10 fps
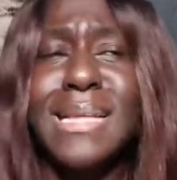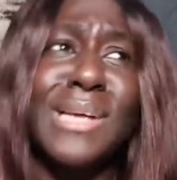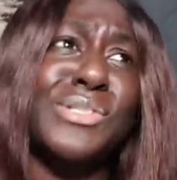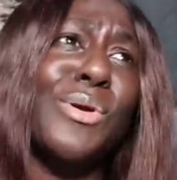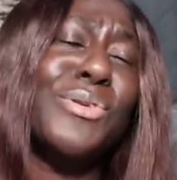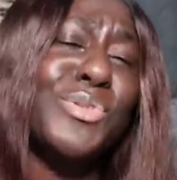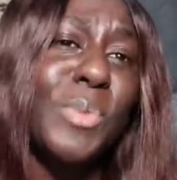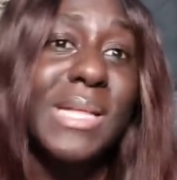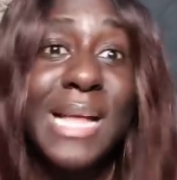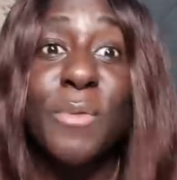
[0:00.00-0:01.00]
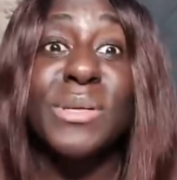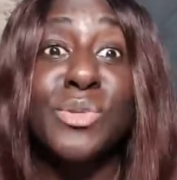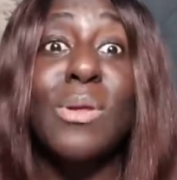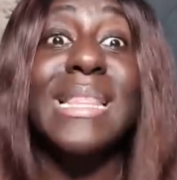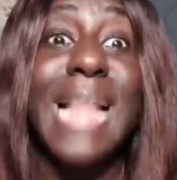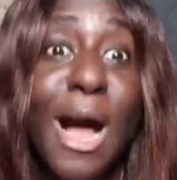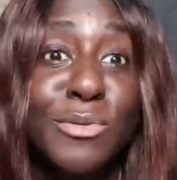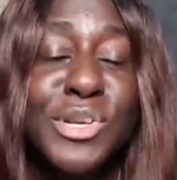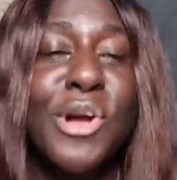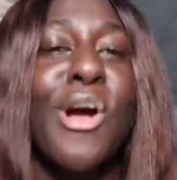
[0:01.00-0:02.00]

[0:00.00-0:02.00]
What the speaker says: that's so sweet. And they were so loud.